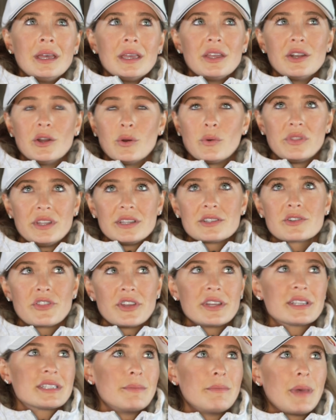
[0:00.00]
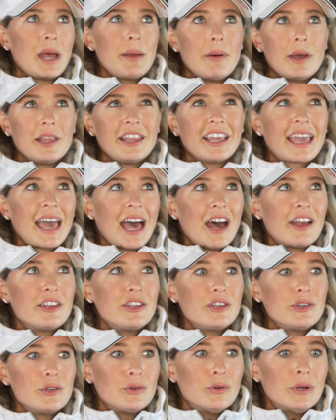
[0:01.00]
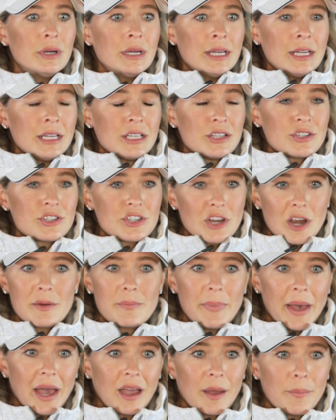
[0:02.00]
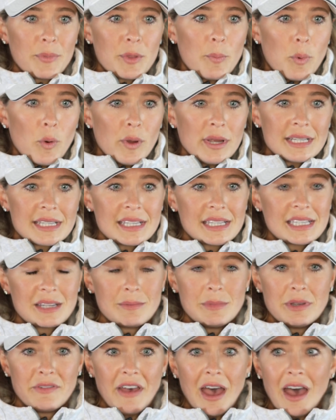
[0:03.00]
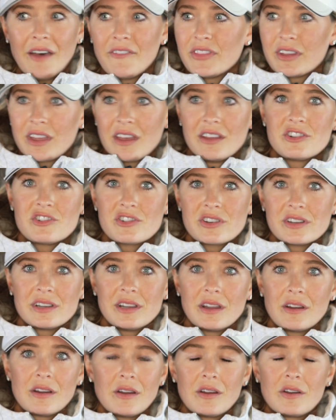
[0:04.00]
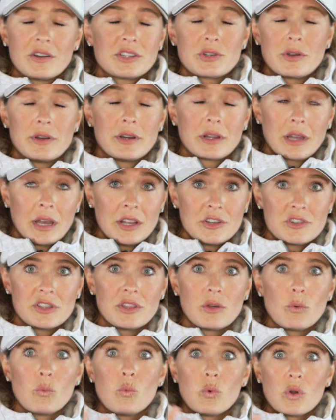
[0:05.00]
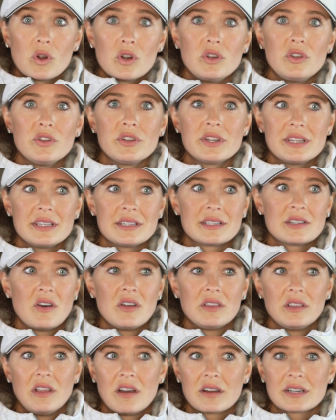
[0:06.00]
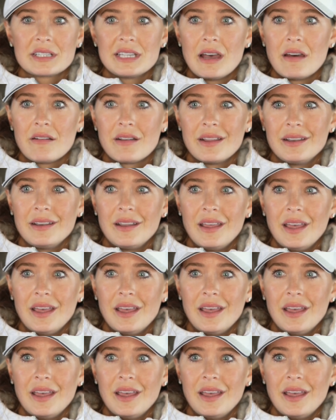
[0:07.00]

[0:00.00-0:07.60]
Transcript: these are things in my mind, like, how do you start back up the point system if half the country, or sorry, not country, the world is on lockdown,